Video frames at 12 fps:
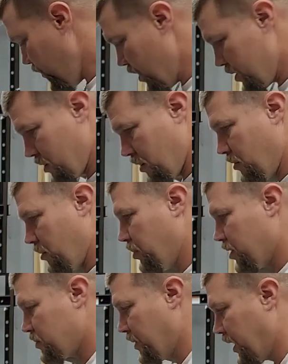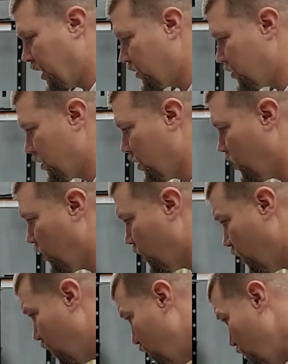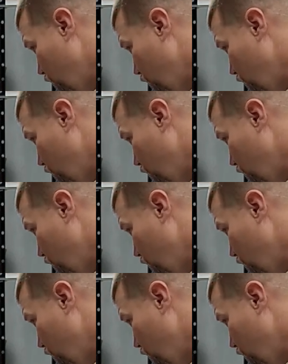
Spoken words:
So I'm gonna push my headlight through the hole.